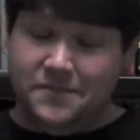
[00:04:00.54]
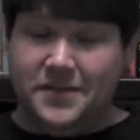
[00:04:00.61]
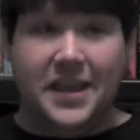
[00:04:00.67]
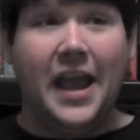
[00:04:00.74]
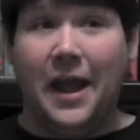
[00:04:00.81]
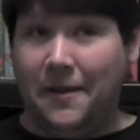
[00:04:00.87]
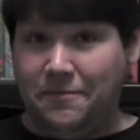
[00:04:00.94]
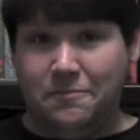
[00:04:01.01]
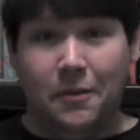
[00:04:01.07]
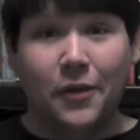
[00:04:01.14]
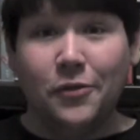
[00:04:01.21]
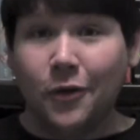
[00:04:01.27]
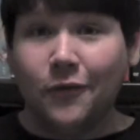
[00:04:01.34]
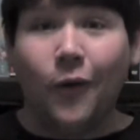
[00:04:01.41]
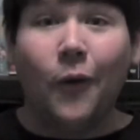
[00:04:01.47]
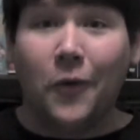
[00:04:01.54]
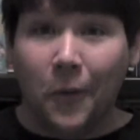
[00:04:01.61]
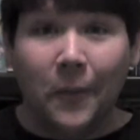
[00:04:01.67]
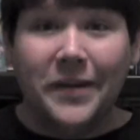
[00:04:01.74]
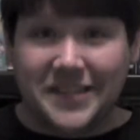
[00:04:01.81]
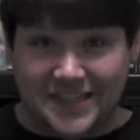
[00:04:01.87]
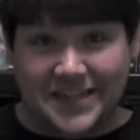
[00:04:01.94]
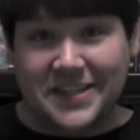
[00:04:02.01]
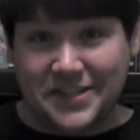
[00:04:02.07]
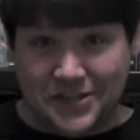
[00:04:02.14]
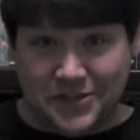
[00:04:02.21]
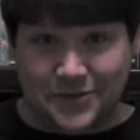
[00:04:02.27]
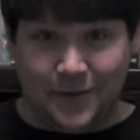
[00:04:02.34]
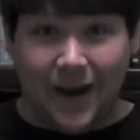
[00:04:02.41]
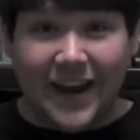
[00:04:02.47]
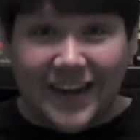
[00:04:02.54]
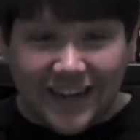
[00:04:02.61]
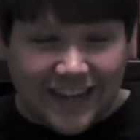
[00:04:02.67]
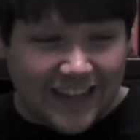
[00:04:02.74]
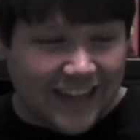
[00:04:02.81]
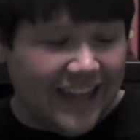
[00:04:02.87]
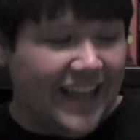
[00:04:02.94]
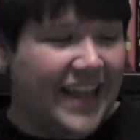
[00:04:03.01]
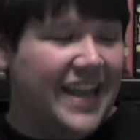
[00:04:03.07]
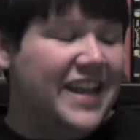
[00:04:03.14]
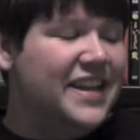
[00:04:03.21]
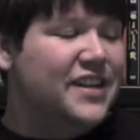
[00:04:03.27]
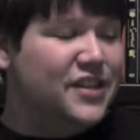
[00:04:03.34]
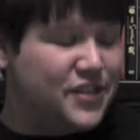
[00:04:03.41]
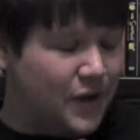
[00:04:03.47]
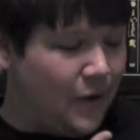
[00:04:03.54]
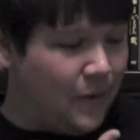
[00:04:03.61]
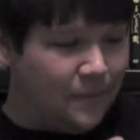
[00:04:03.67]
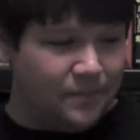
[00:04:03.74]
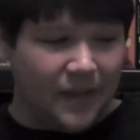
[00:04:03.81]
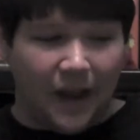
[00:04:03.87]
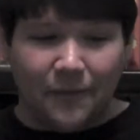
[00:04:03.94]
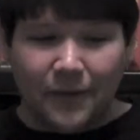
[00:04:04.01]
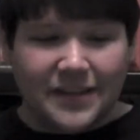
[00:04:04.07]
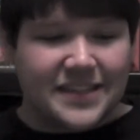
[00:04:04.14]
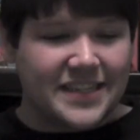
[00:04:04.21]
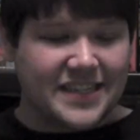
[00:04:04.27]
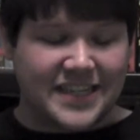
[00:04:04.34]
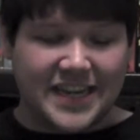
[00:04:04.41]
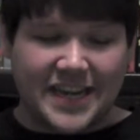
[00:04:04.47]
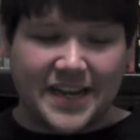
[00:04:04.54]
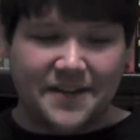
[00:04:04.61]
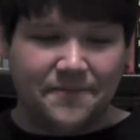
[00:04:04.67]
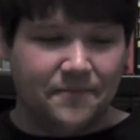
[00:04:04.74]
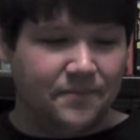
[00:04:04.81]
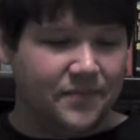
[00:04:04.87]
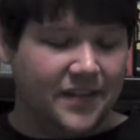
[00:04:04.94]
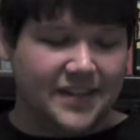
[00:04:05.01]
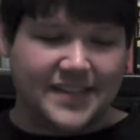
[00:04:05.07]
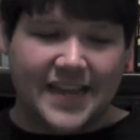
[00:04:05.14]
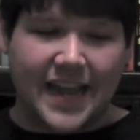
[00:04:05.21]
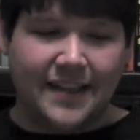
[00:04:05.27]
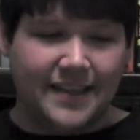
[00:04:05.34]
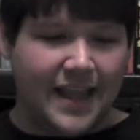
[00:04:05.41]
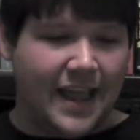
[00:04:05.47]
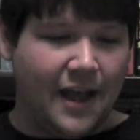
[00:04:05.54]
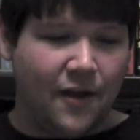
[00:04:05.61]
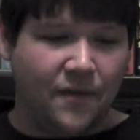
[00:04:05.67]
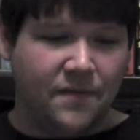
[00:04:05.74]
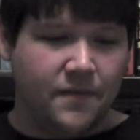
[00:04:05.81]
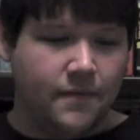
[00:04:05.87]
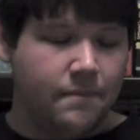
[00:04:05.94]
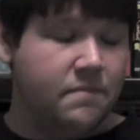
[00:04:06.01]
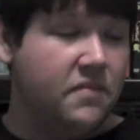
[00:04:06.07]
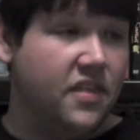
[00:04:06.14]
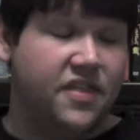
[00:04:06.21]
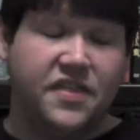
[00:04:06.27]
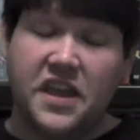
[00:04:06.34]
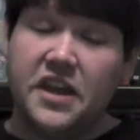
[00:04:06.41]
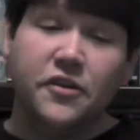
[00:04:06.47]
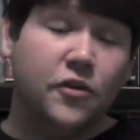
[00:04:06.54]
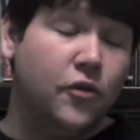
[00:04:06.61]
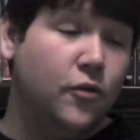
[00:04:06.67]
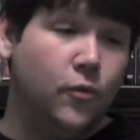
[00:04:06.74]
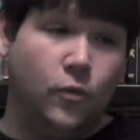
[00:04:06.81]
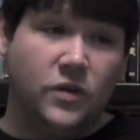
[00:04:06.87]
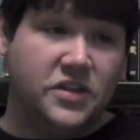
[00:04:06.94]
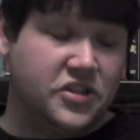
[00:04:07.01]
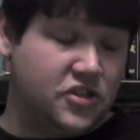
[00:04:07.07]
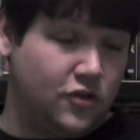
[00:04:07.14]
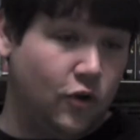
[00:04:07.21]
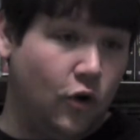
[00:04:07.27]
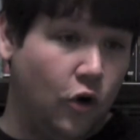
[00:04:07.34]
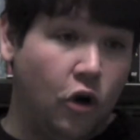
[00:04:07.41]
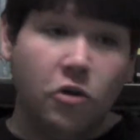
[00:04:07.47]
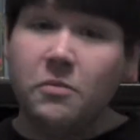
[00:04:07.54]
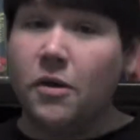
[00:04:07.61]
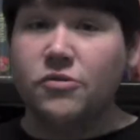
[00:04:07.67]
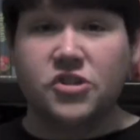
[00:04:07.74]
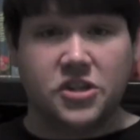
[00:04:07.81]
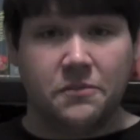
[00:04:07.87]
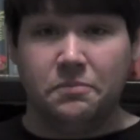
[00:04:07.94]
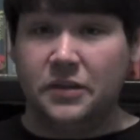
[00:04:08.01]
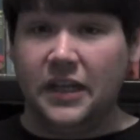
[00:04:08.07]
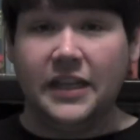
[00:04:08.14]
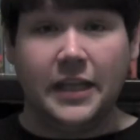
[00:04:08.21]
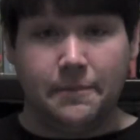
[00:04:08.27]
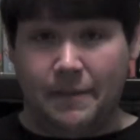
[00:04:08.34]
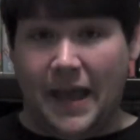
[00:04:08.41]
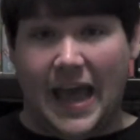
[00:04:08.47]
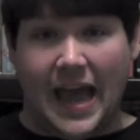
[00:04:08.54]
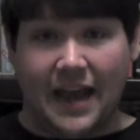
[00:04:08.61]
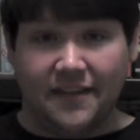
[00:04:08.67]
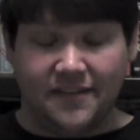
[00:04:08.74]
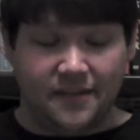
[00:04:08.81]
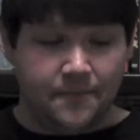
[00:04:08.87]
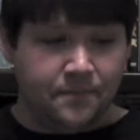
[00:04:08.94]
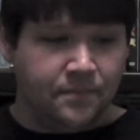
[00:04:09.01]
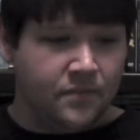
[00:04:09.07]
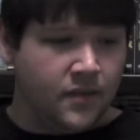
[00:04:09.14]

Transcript: yeah, mother of all coincidences, right? So, I went to see it, sat down, theater was almost completely packed.